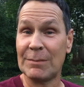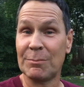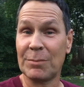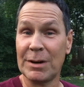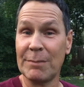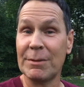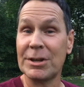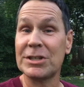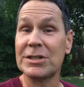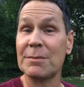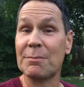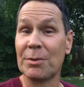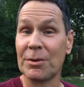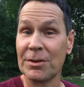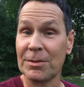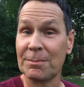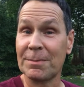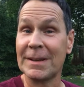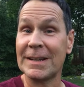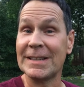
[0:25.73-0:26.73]
pretty much the
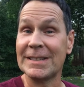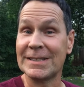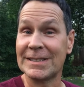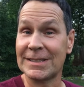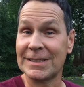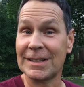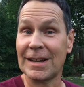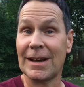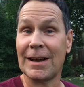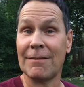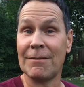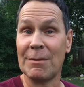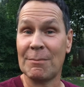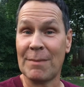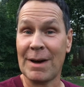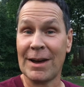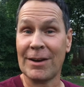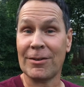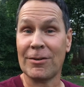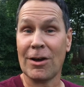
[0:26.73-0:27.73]
birthplace of the
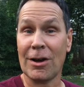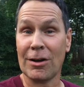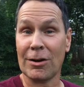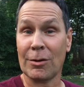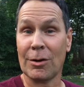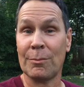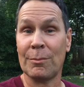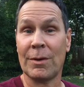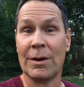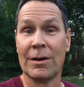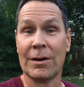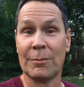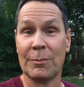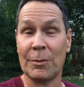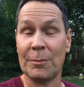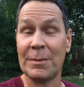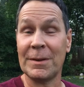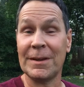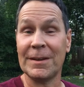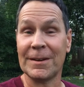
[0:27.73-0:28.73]
modern
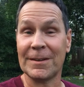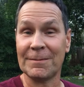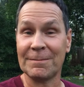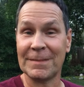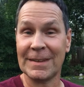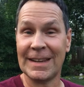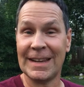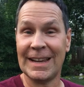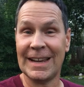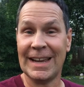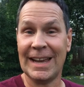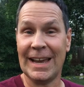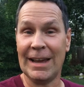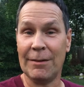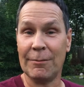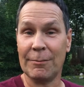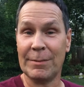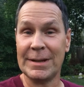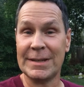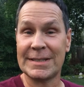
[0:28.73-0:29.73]
automobile.
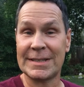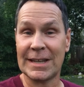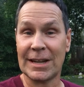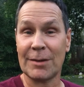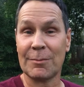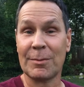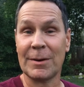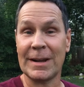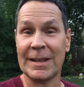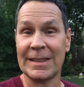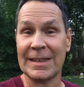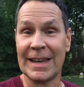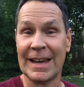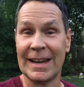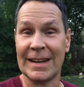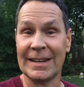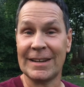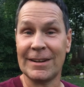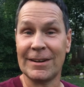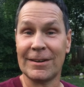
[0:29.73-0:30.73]
And we celebrate
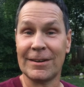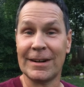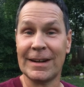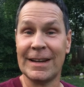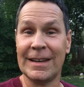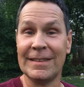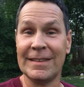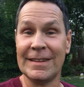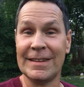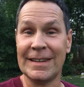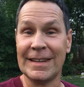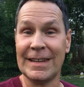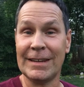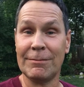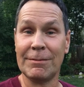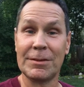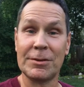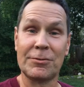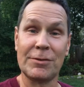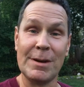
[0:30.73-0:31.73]
that here in the D
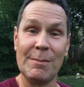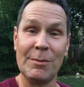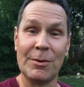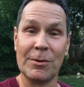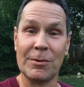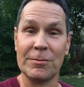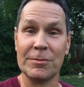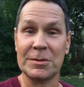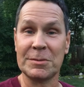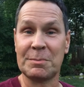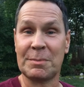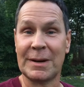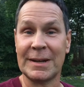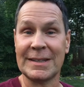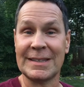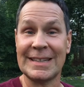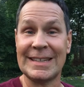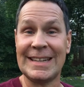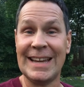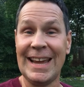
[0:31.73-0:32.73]
with the Dream Cruise.
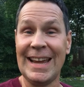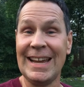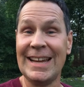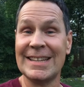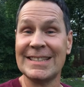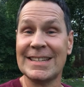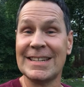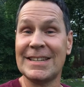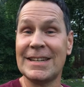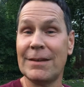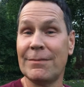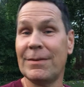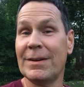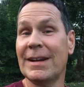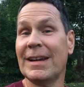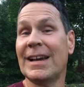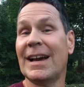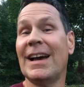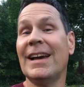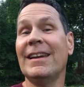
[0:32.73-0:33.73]
But today is a
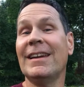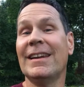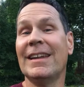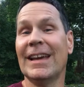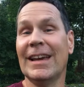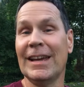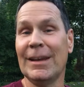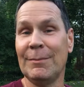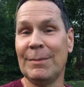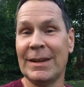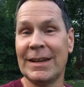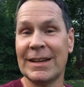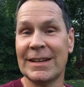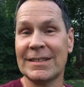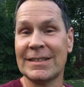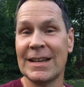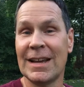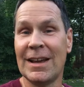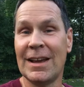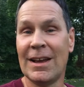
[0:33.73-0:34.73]
different kind of day
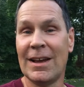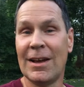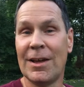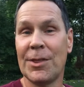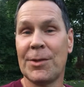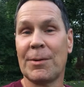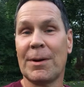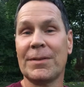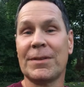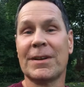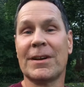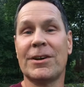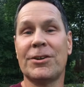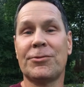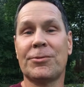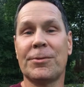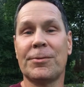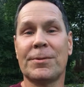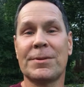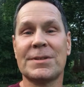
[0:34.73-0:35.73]
because throughout the
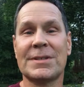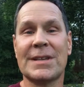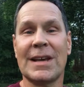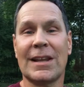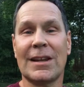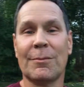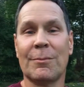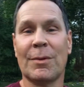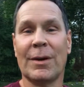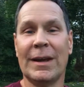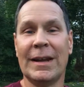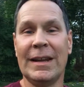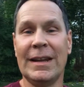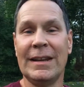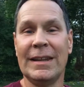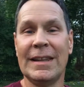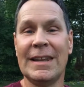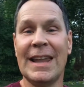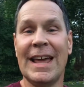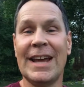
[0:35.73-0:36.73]
country we're
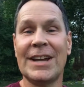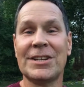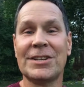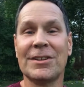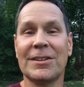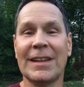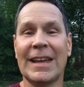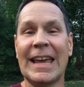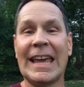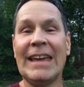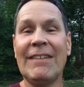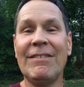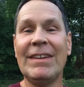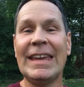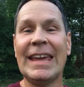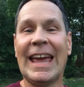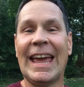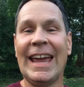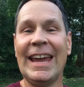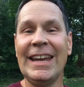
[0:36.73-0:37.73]
celebrating the National
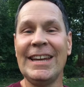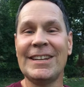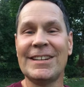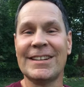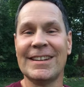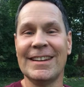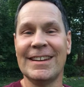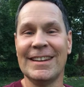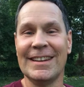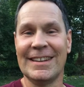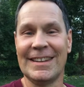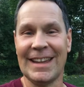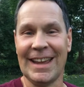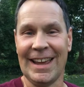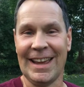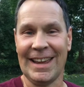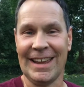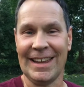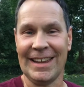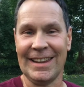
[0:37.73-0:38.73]
Aviation
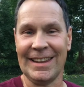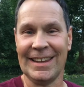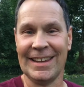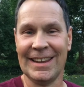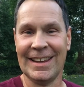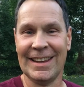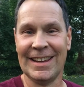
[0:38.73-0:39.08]
Day.